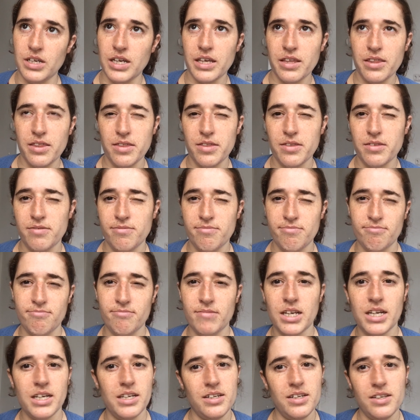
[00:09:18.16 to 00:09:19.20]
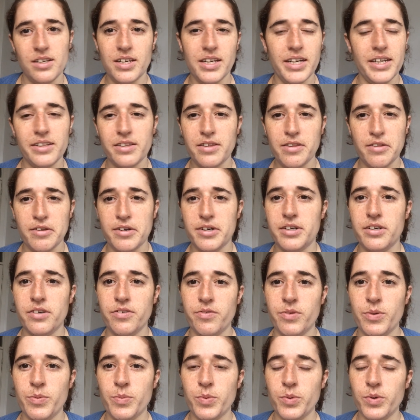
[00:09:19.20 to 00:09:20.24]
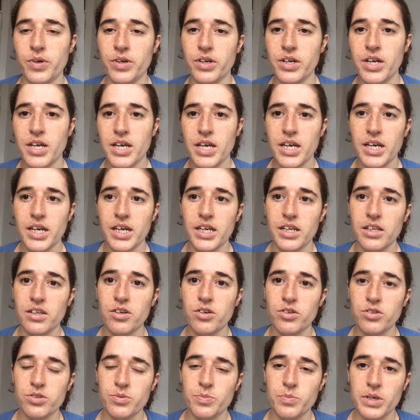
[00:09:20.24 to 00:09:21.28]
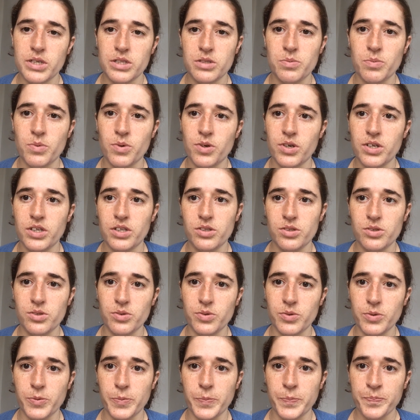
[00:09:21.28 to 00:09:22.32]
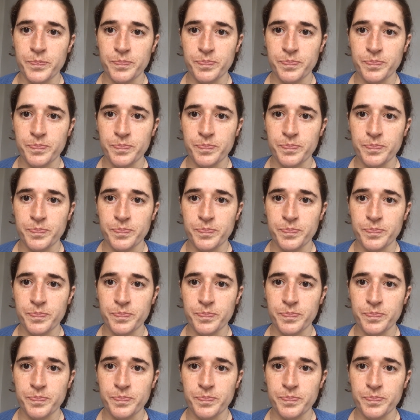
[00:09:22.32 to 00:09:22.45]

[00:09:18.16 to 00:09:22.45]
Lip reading: like late third of the book, it goes much more into